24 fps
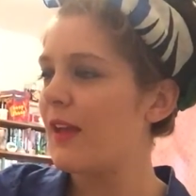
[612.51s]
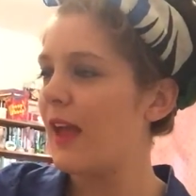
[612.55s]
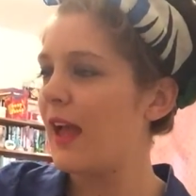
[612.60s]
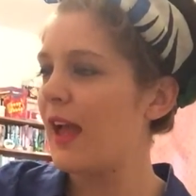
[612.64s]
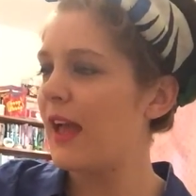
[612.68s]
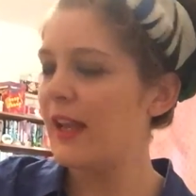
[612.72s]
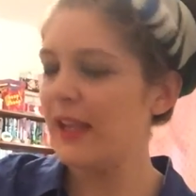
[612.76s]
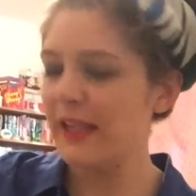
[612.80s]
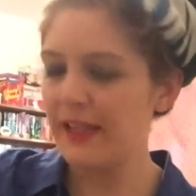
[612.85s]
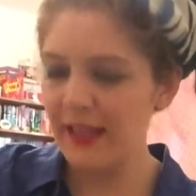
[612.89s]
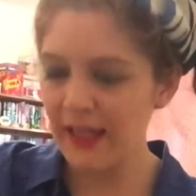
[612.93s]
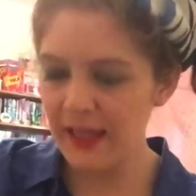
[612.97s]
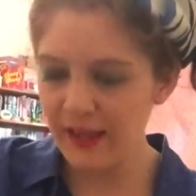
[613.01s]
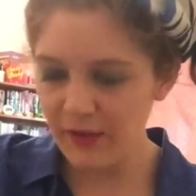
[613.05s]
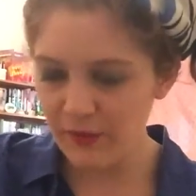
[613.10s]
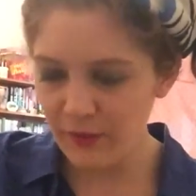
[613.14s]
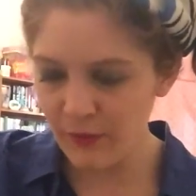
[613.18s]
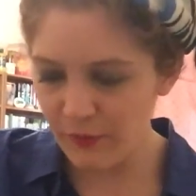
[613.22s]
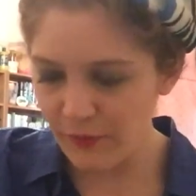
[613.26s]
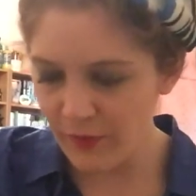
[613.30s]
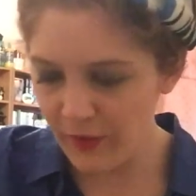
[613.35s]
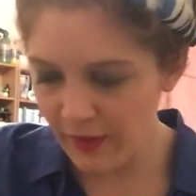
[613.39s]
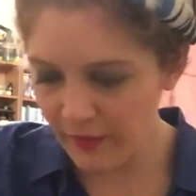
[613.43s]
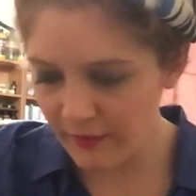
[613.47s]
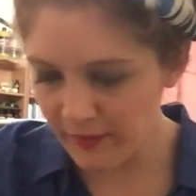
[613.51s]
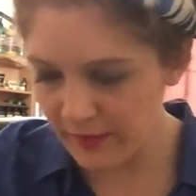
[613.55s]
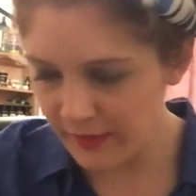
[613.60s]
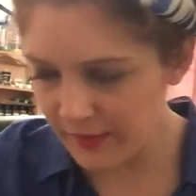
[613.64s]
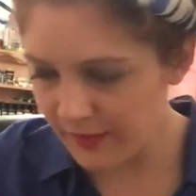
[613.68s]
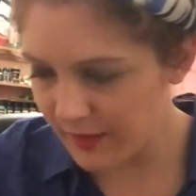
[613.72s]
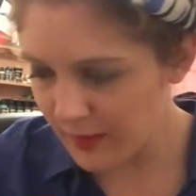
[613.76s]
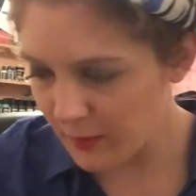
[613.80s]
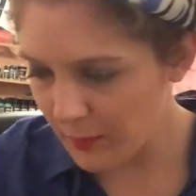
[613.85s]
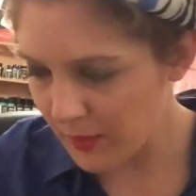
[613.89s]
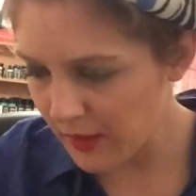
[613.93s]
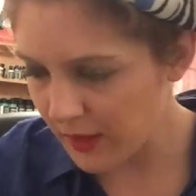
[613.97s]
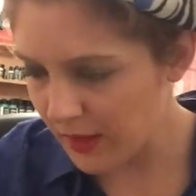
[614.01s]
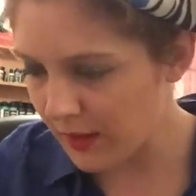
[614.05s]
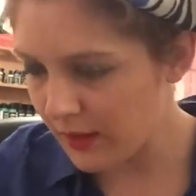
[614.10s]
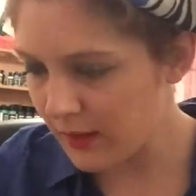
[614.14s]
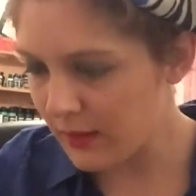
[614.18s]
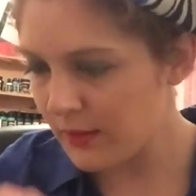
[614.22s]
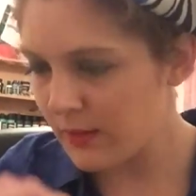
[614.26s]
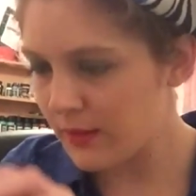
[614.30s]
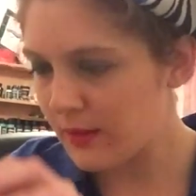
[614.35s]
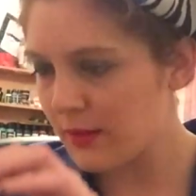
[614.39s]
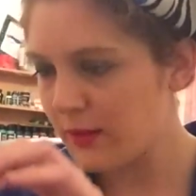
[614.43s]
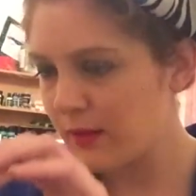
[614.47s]
And again, it's very
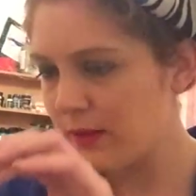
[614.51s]
similar